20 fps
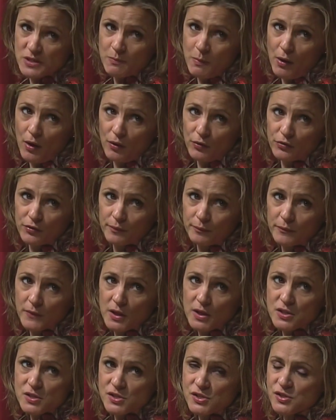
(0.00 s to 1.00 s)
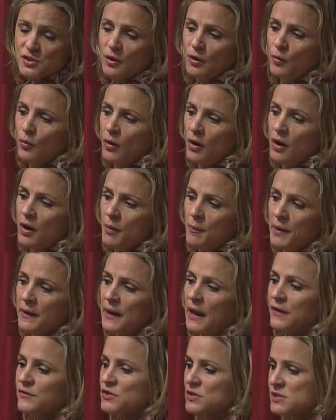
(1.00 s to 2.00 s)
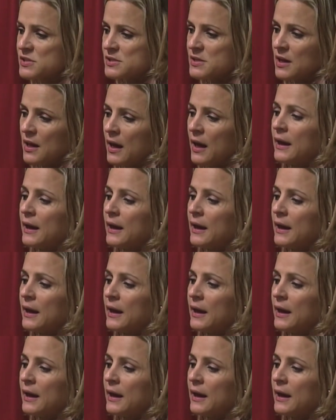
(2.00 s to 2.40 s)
balls. So, and I just,